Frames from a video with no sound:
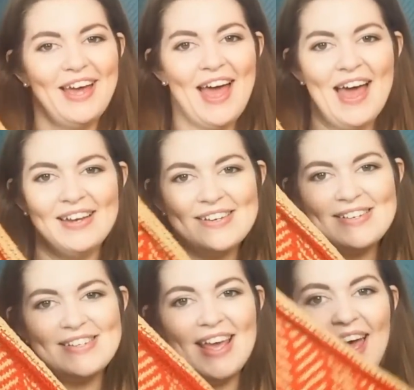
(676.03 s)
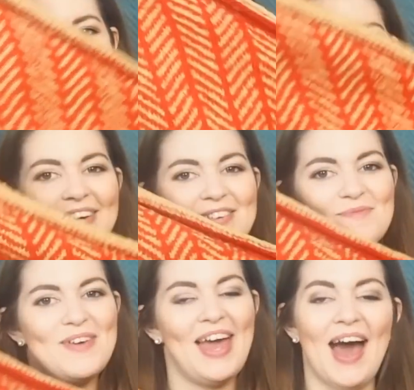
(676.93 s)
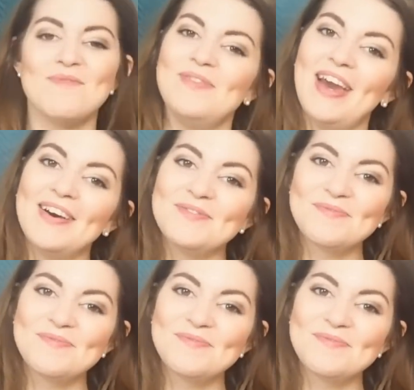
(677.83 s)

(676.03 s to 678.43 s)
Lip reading: and I couldn't be happier.